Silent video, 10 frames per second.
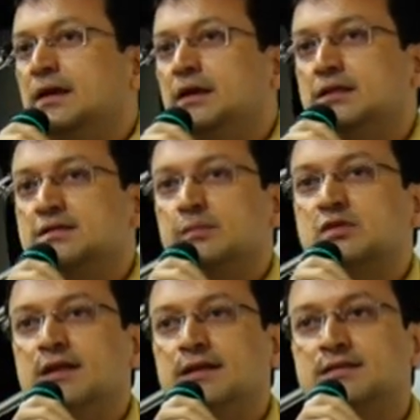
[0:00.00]
In some
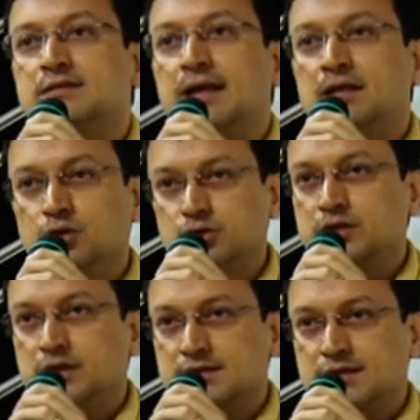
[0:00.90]
sense, that
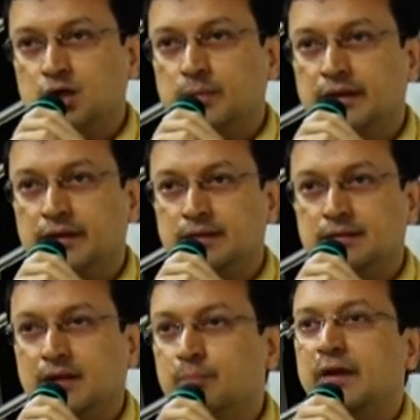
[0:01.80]
notion has now been
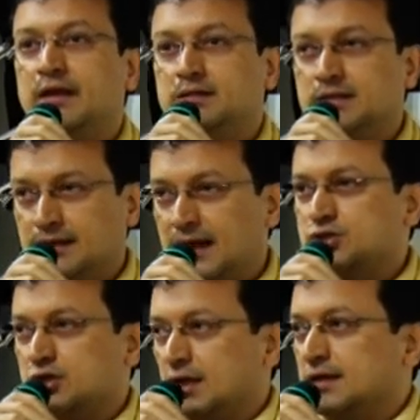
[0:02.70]
embedded and
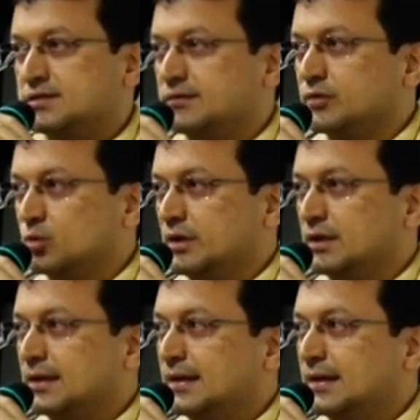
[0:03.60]
naturalized, if you will.